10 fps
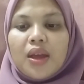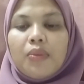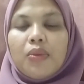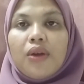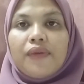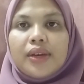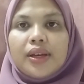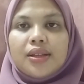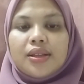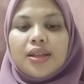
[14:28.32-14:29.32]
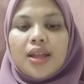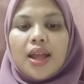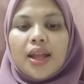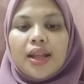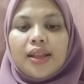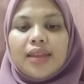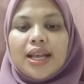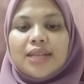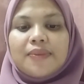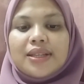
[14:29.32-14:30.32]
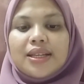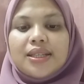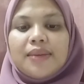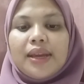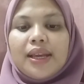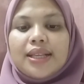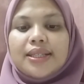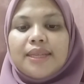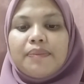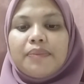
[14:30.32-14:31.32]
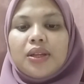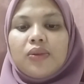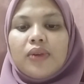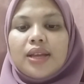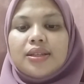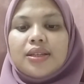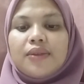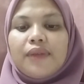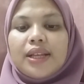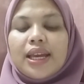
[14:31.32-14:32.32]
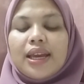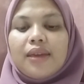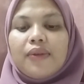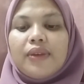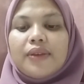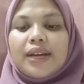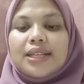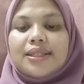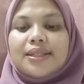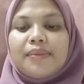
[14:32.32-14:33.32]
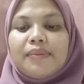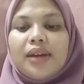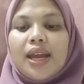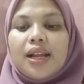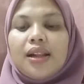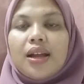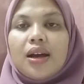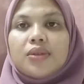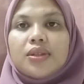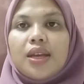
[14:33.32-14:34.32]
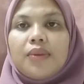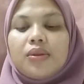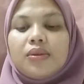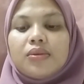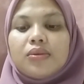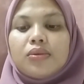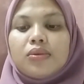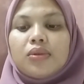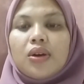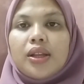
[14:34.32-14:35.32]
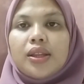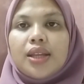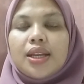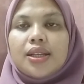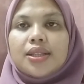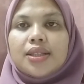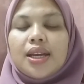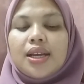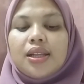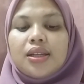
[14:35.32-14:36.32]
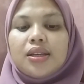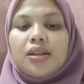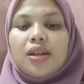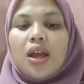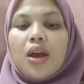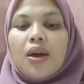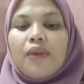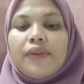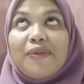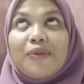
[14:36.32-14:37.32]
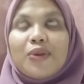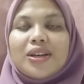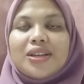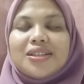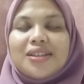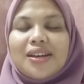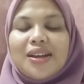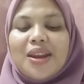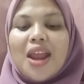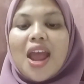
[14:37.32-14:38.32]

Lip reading: Moreover, text messaging makes it simple to engage with customer and allows them to contact the seller with questions